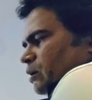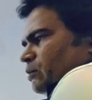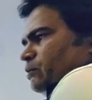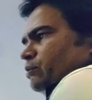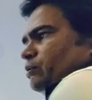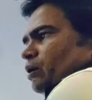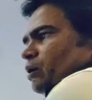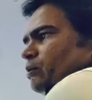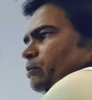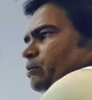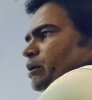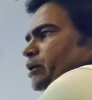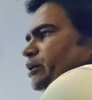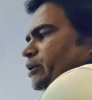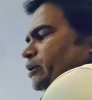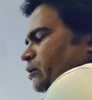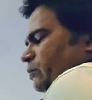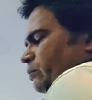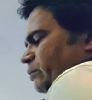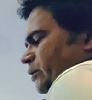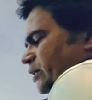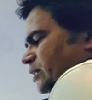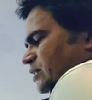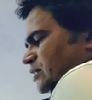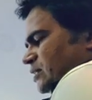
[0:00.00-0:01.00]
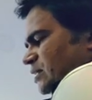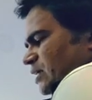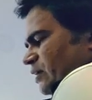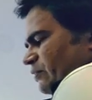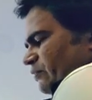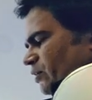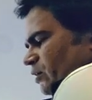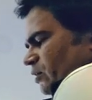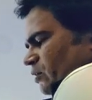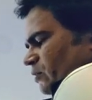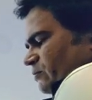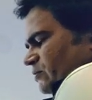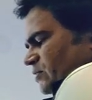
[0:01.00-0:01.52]
probability of B is
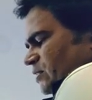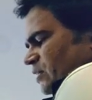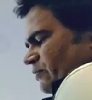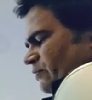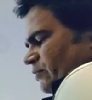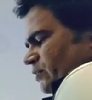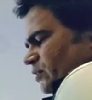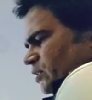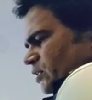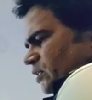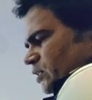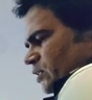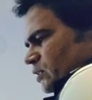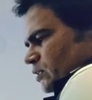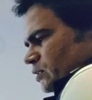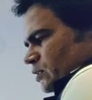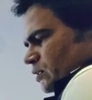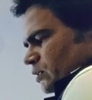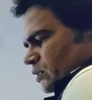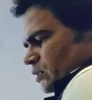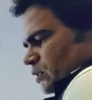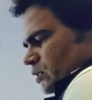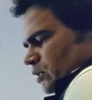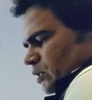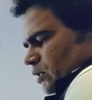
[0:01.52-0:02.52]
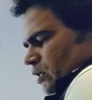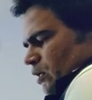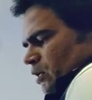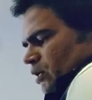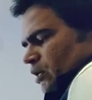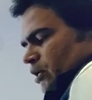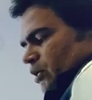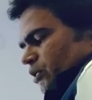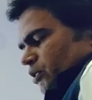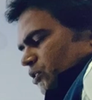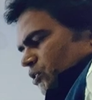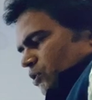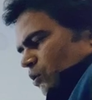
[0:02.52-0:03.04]
7 out of 17.
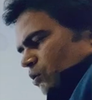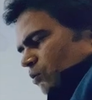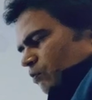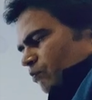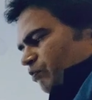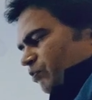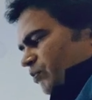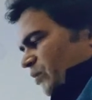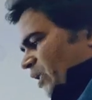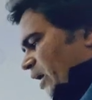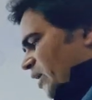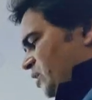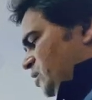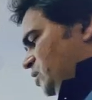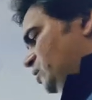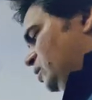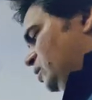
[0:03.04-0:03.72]
So, as